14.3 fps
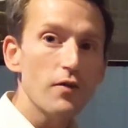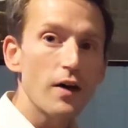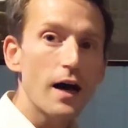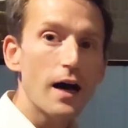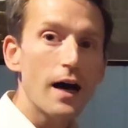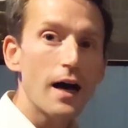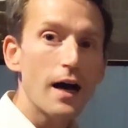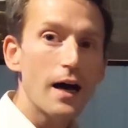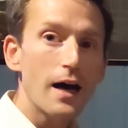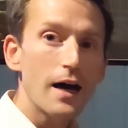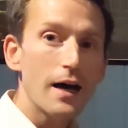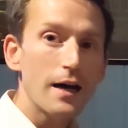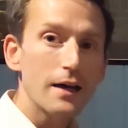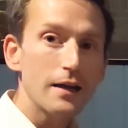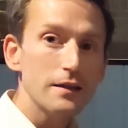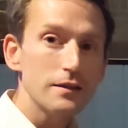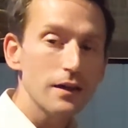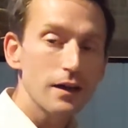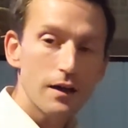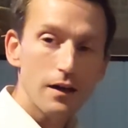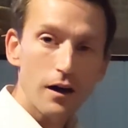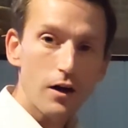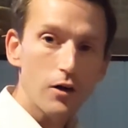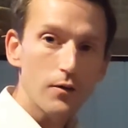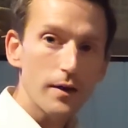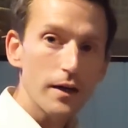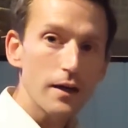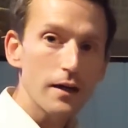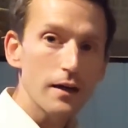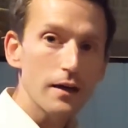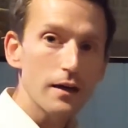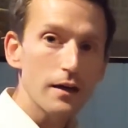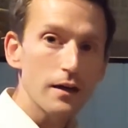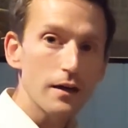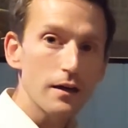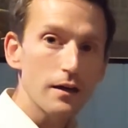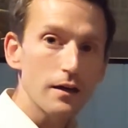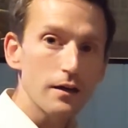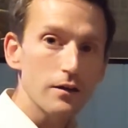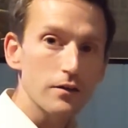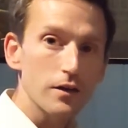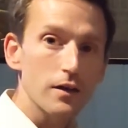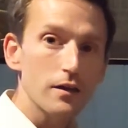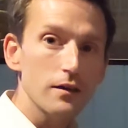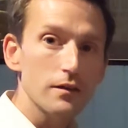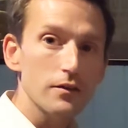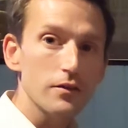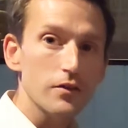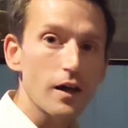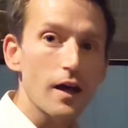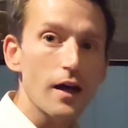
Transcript: find a reason to stay.